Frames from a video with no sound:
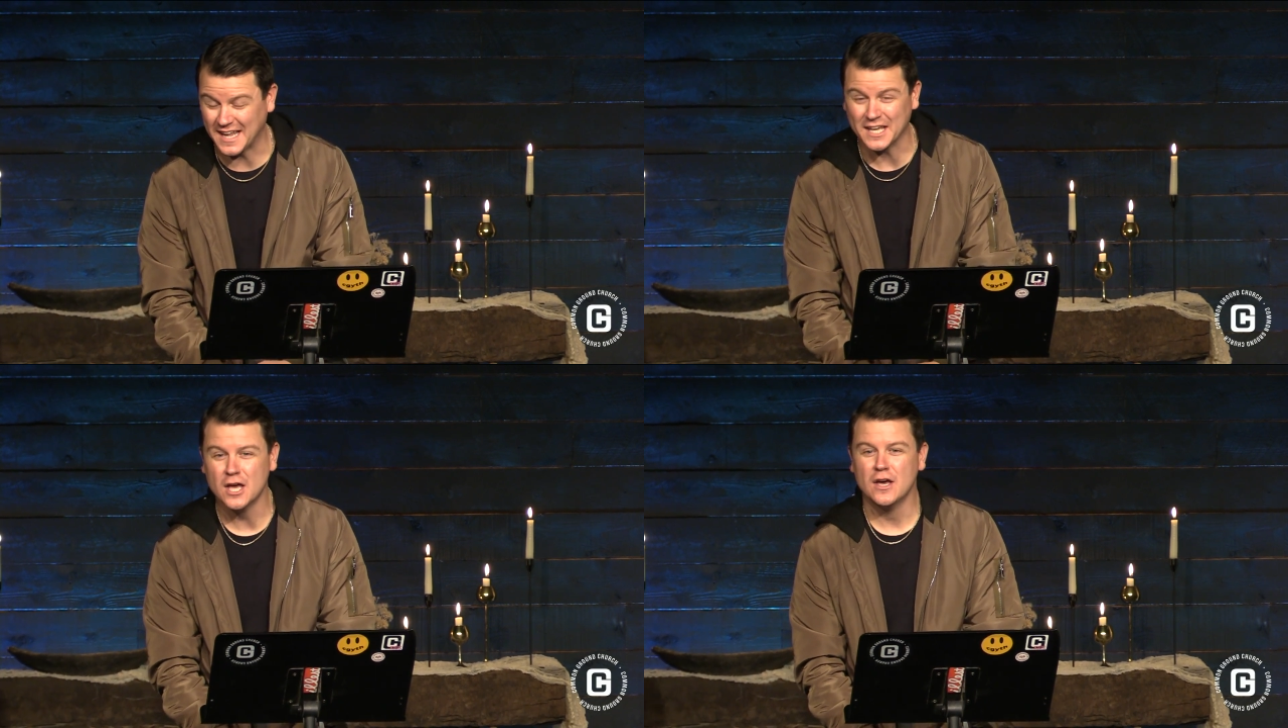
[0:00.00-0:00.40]

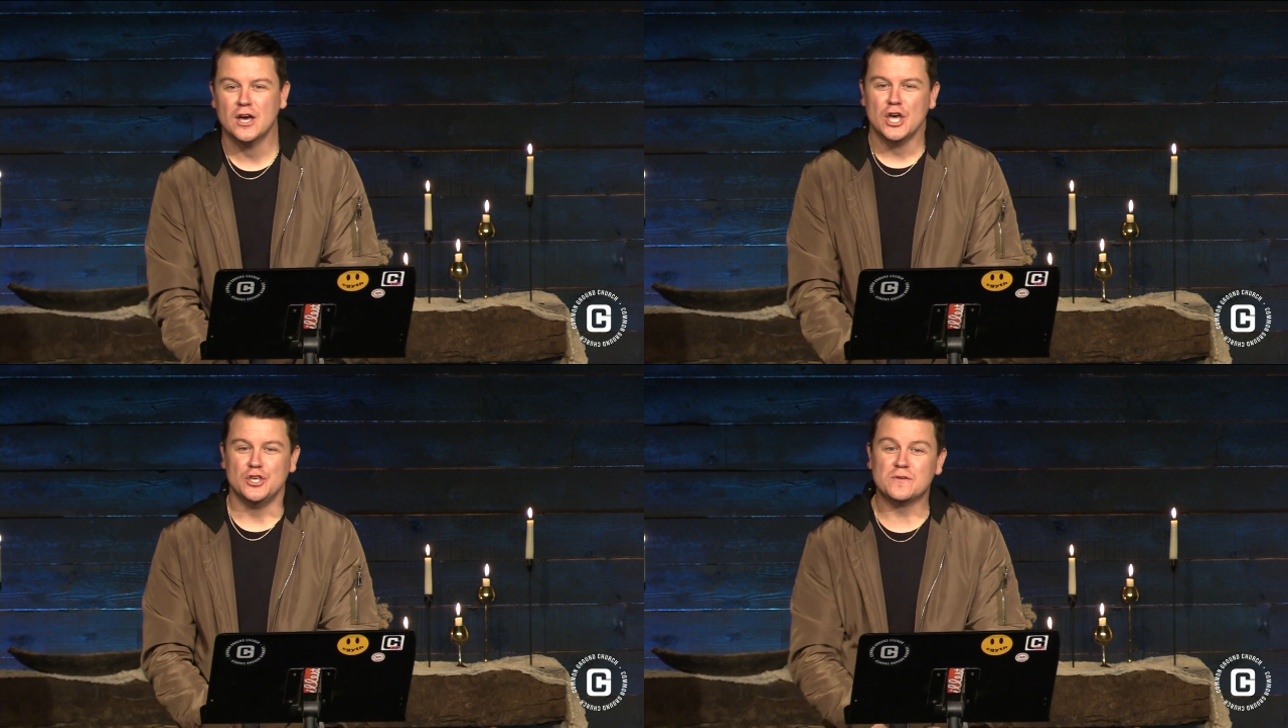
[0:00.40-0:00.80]
Like,
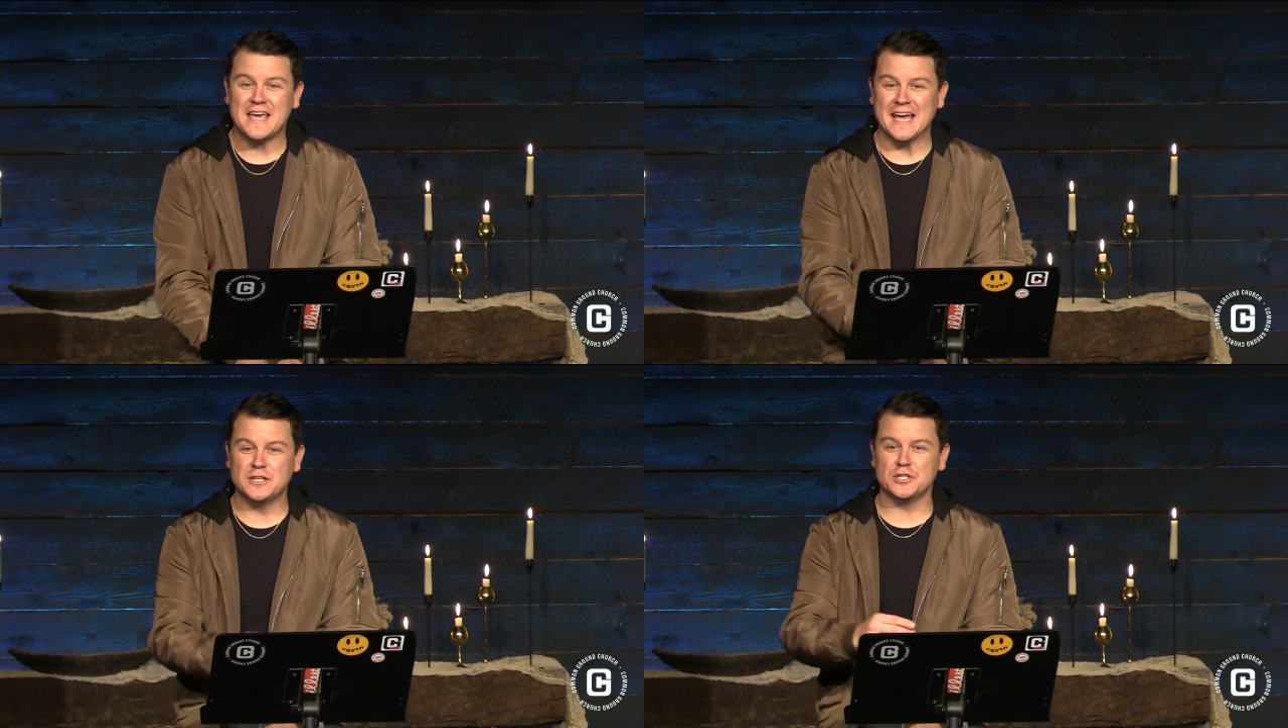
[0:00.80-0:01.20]
you
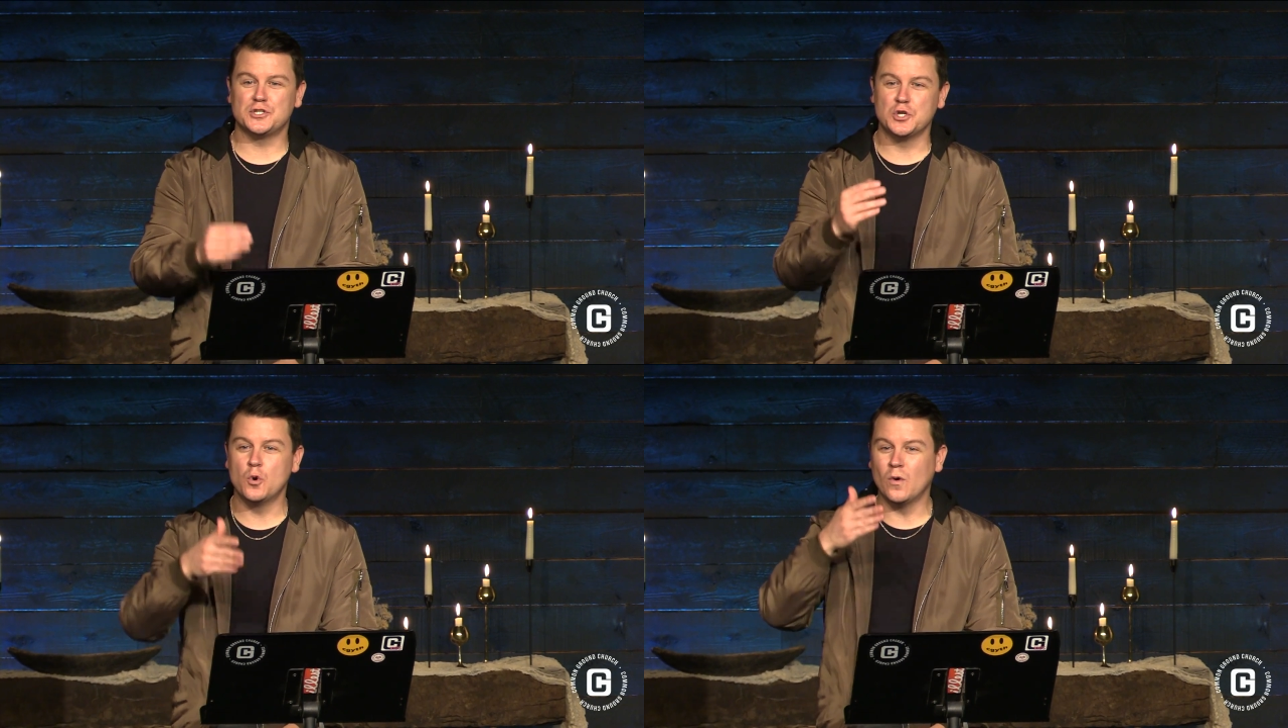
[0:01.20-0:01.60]
can't
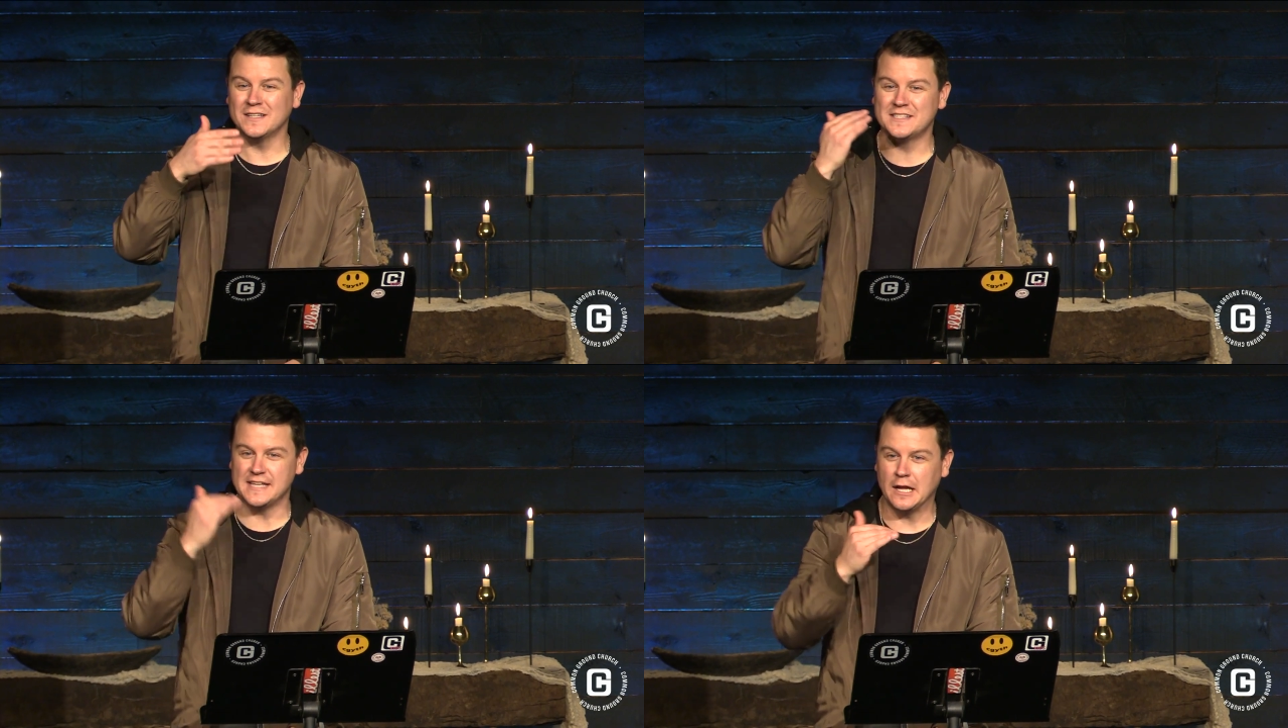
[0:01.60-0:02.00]
just do
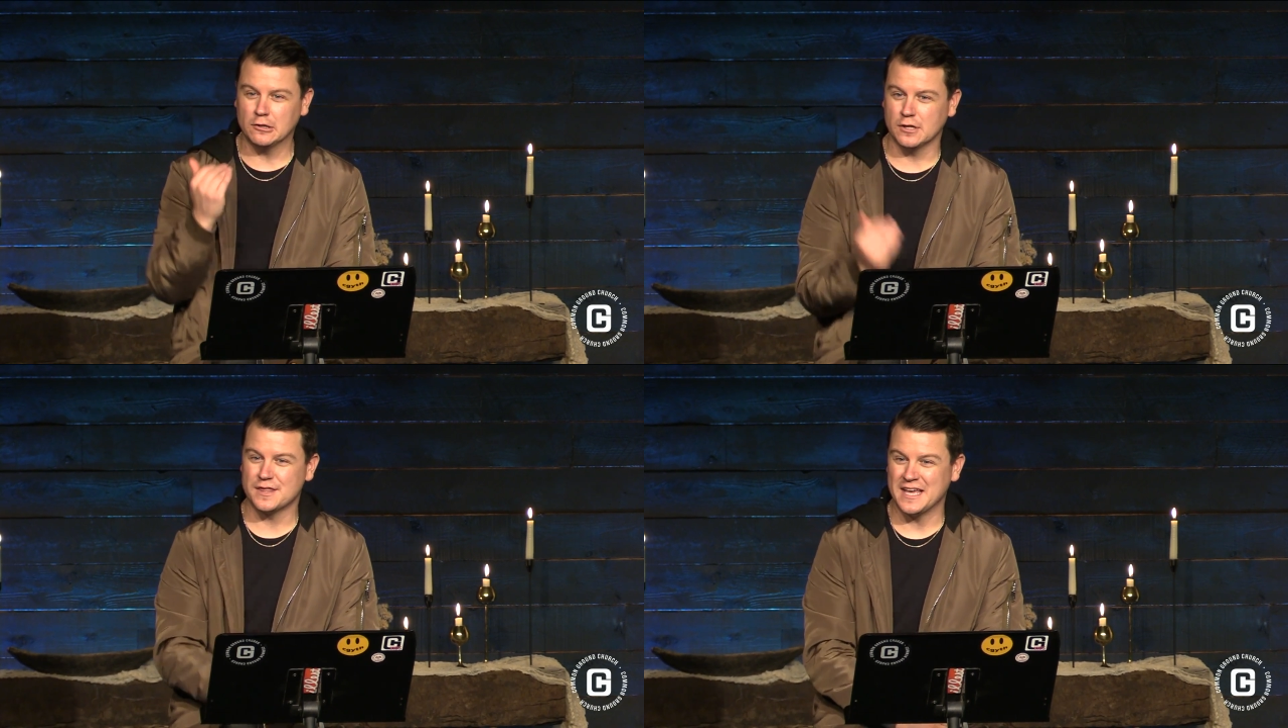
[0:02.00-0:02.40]
one
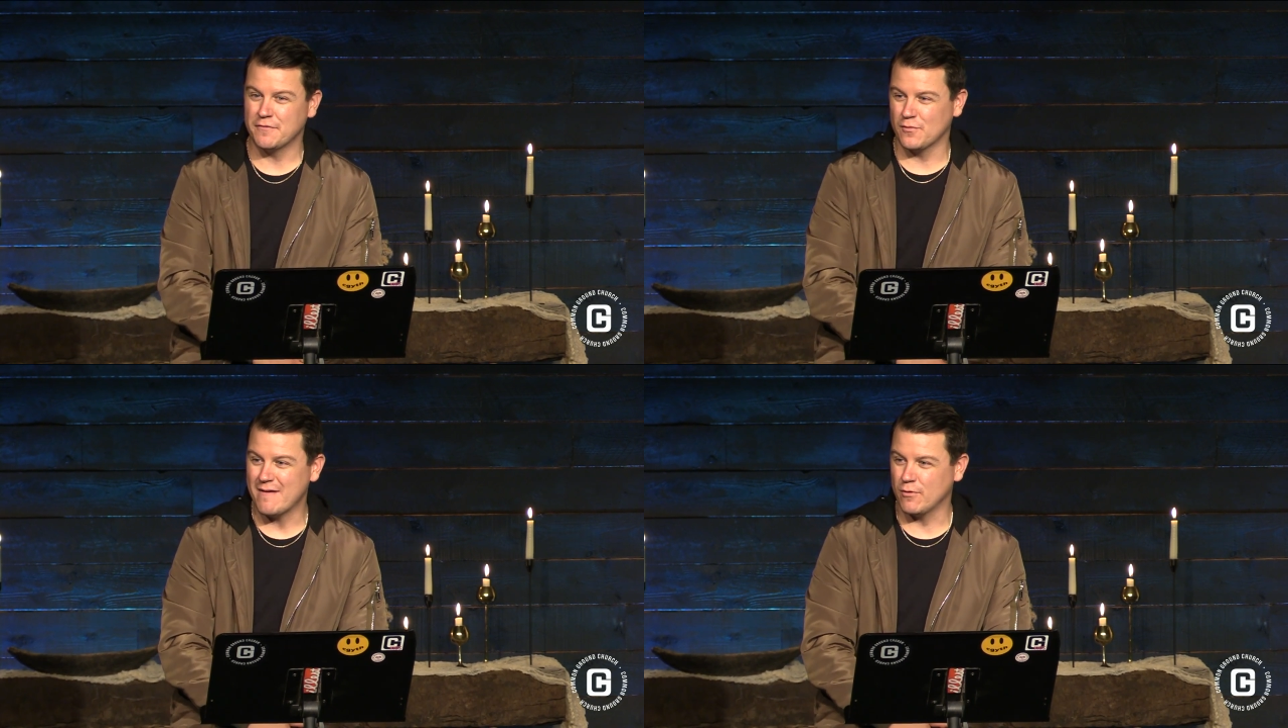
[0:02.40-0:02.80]
singular
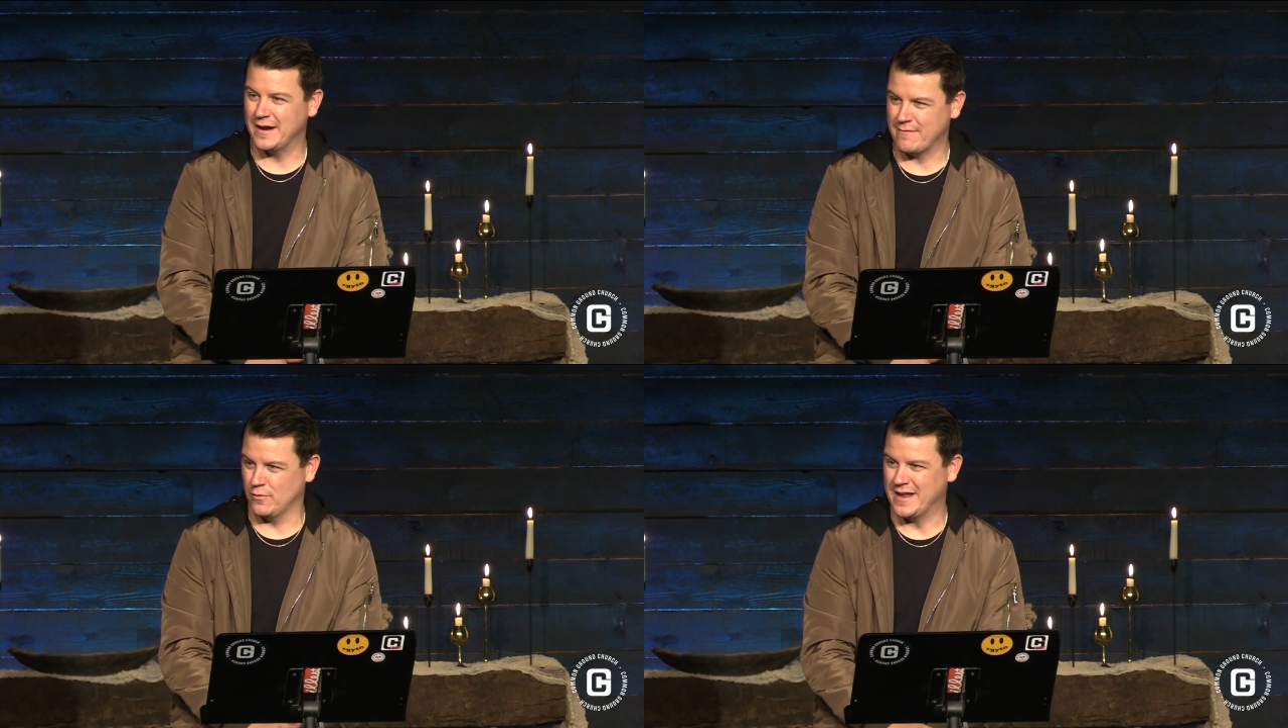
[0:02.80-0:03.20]
thing forever
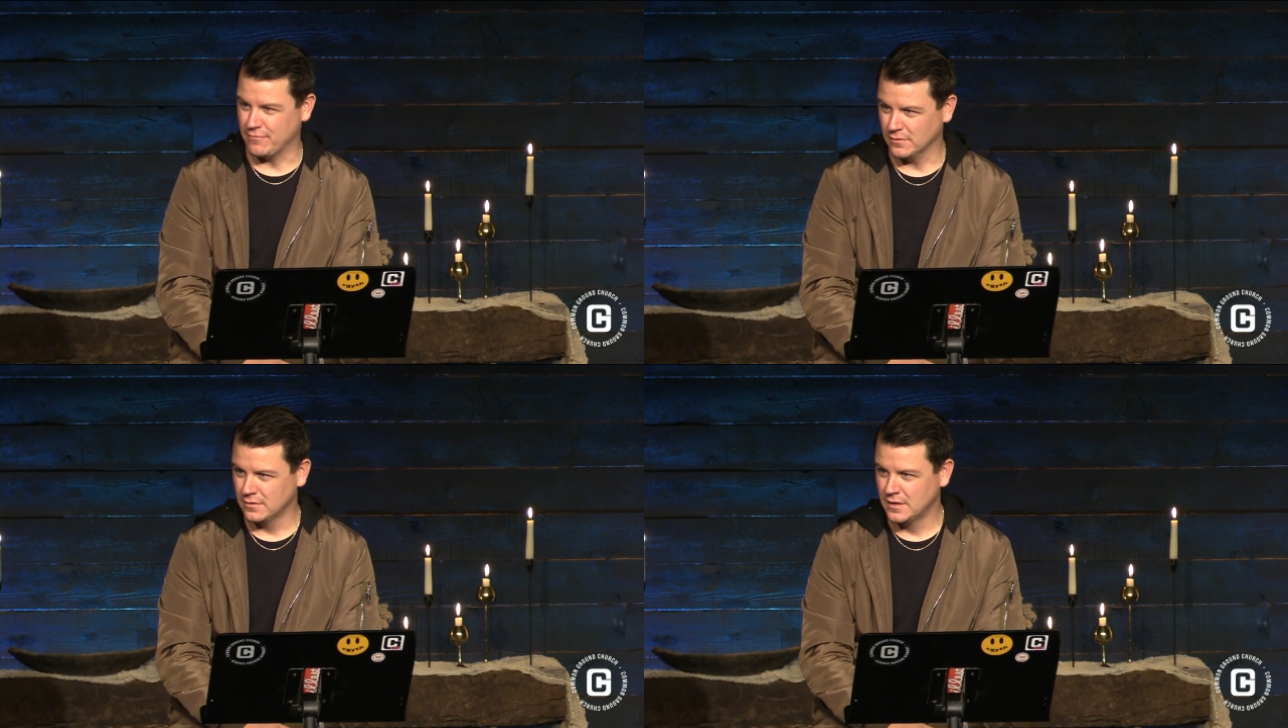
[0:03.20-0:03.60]
and ever and
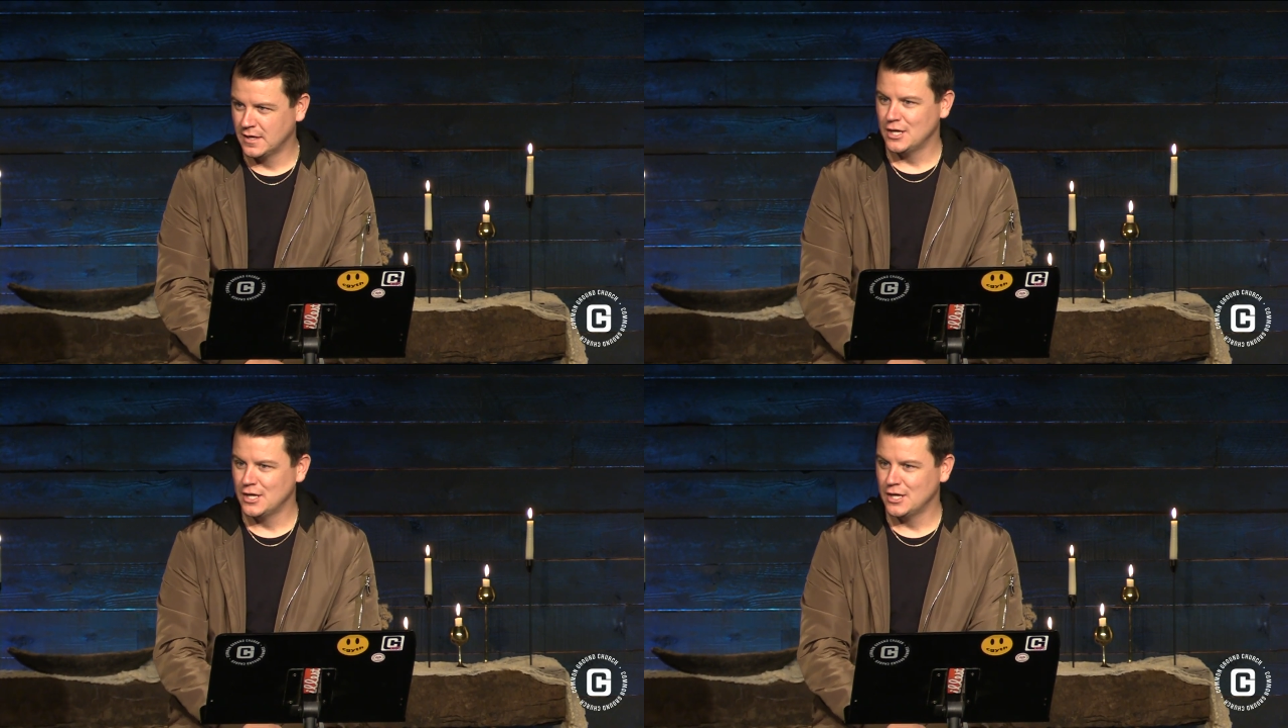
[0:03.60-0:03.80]
ever.